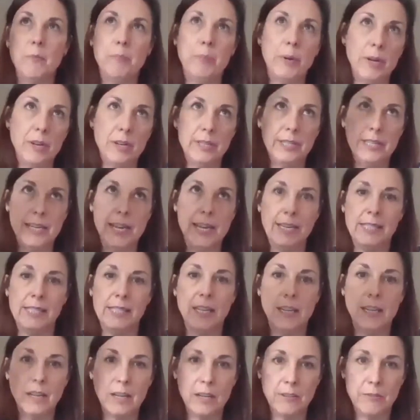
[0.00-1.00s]
bird
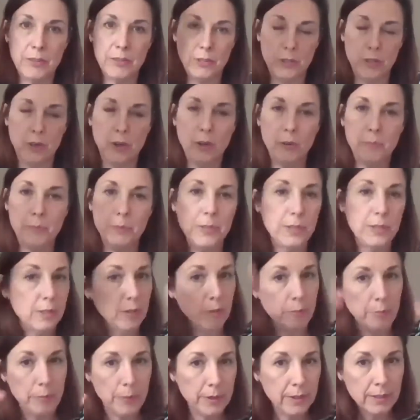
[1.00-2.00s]
netting over the top to
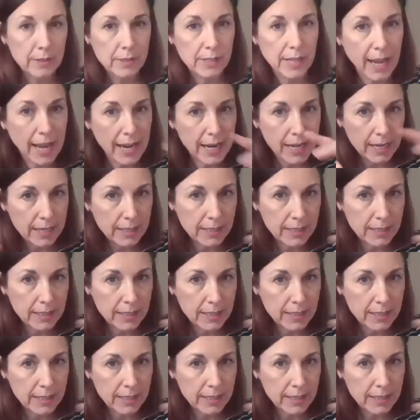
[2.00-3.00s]
stop birds getting in
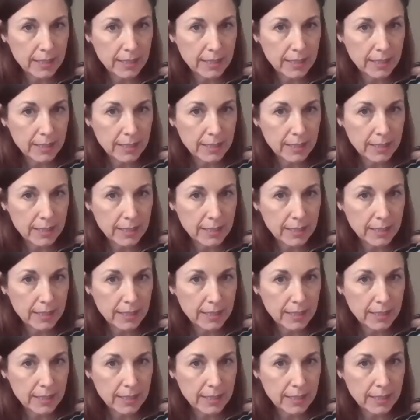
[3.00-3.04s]
to